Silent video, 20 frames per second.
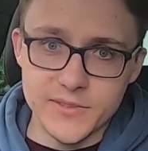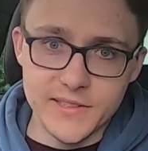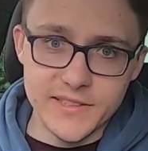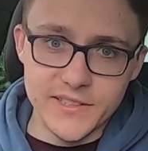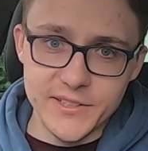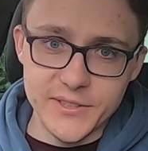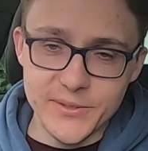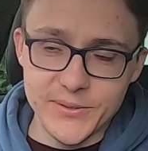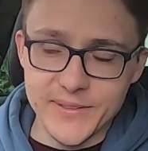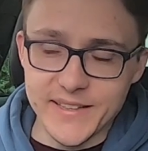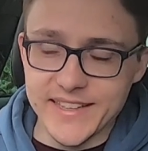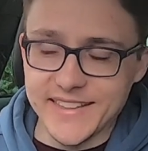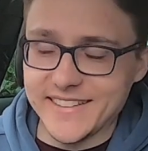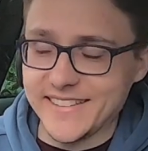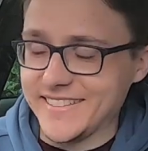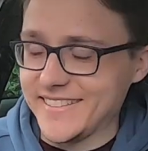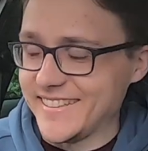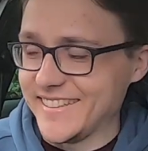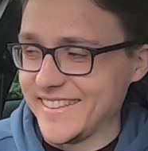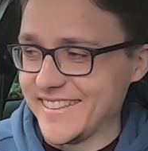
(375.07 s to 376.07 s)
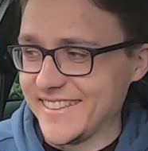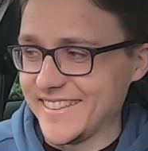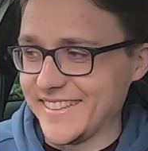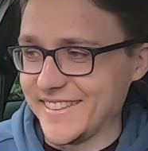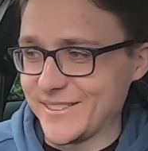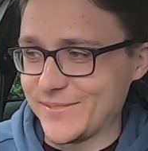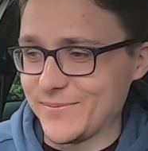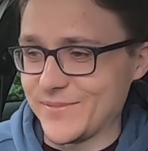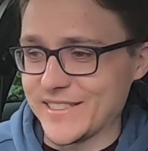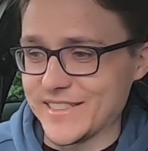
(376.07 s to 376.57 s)
in the
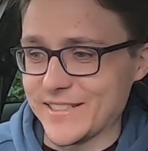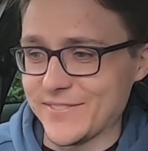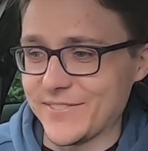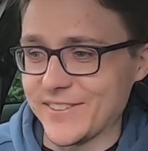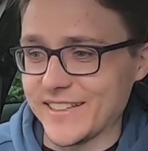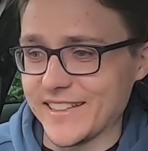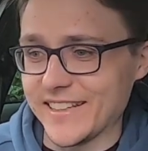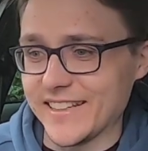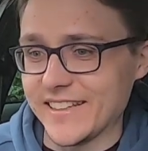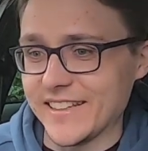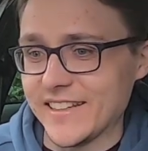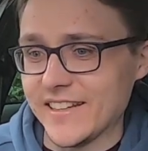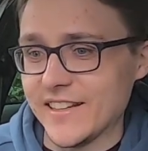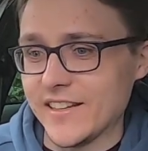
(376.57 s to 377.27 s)
UK specifically.